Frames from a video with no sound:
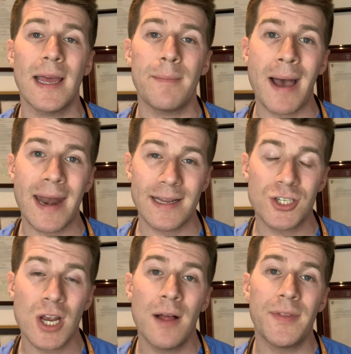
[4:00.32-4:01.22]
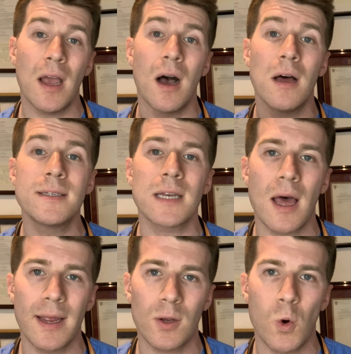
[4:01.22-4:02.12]
and manage the
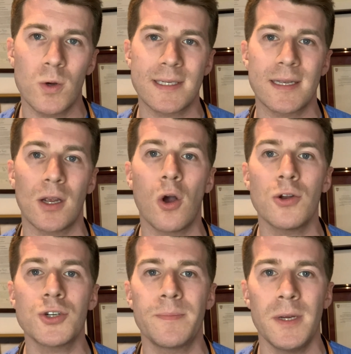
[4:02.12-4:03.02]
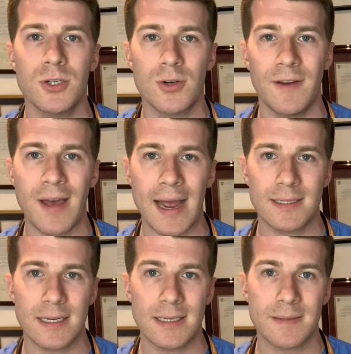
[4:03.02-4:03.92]
underlying causes and contributory
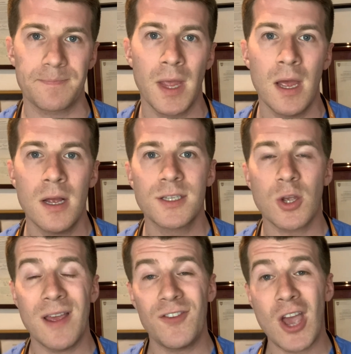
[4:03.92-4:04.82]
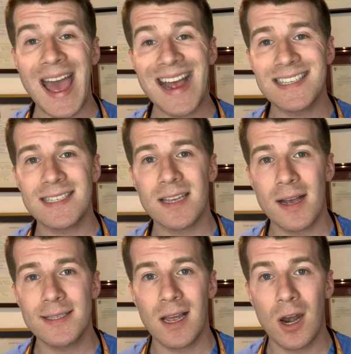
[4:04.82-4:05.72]
factors. So if you're
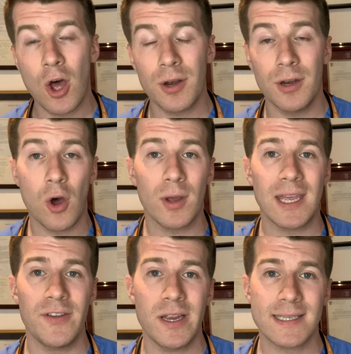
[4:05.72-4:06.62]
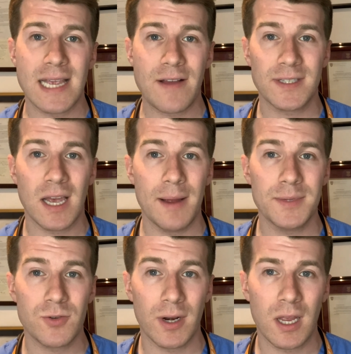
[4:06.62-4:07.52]
exercising a lot and not giving yourself time
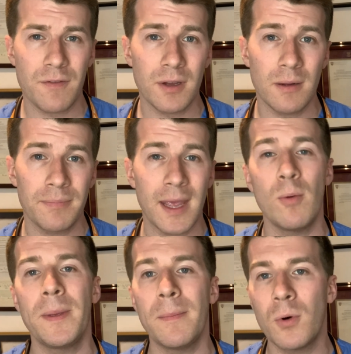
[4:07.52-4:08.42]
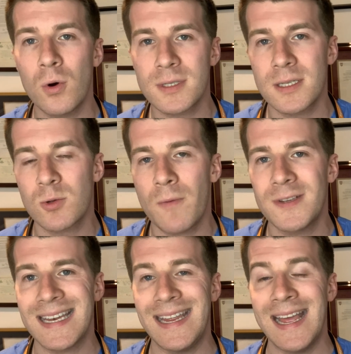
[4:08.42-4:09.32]
to recover, it will be important to
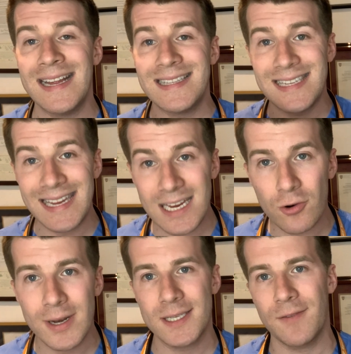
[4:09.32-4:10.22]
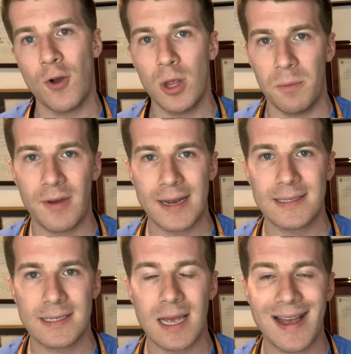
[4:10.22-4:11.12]
obviously decrease the volume of
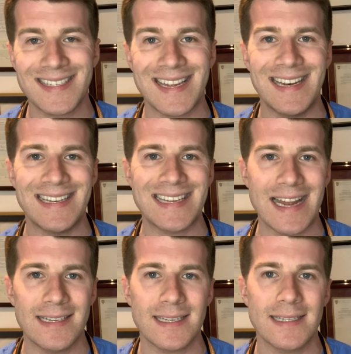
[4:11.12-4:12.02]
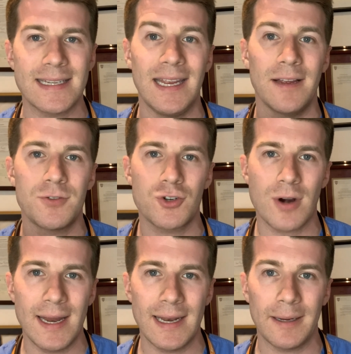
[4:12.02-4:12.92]
exercise and intensity of
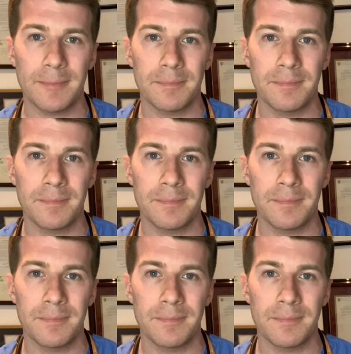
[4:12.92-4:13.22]
training.